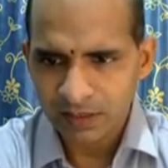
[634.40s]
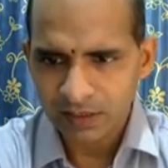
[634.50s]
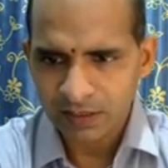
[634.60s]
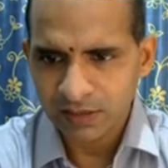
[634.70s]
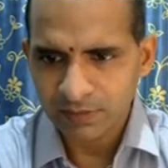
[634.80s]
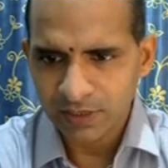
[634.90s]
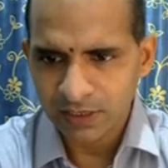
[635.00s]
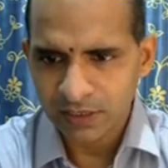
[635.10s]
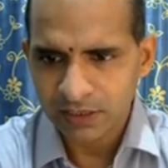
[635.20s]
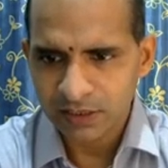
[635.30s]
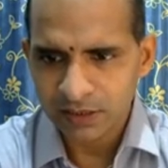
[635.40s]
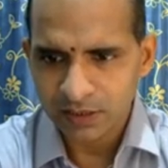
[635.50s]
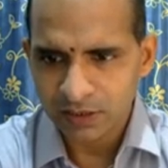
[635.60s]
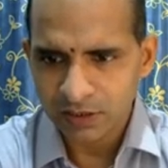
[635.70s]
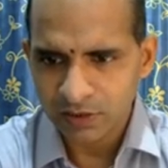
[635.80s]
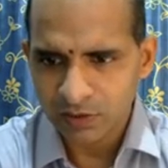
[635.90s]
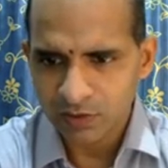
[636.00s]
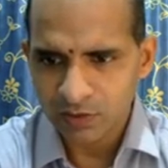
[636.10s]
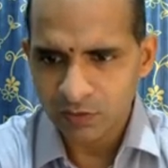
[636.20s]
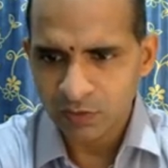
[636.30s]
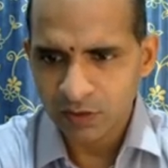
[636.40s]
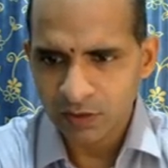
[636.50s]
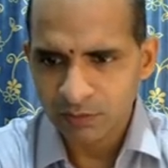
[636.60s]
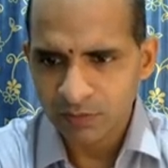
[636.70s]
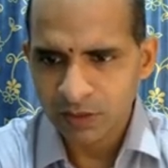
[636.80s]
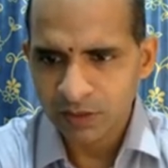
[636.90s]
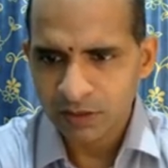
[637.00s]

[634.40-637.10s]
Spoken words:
name and roll number